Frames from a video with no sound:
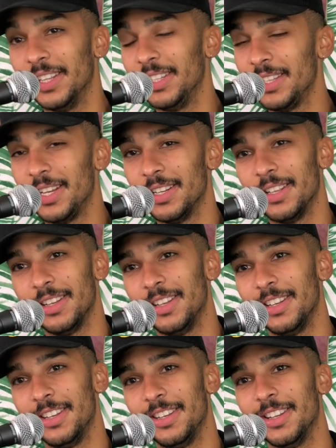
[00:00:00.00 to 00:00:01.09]
Nothing Keeping that, that cough no,
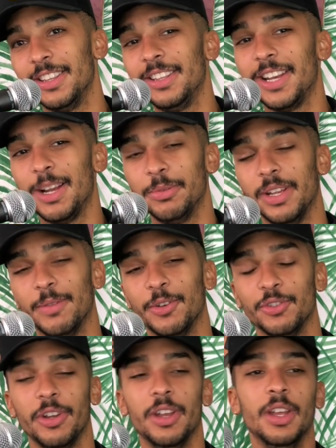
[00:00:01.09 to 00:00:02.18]
wet. Nothing that I would divulge
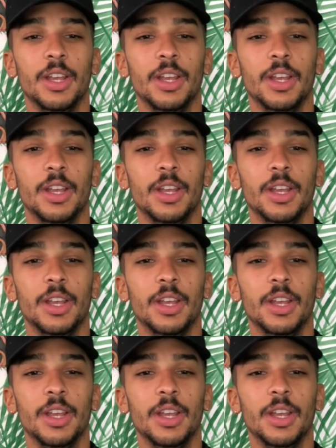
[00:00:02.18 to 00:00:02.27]
on.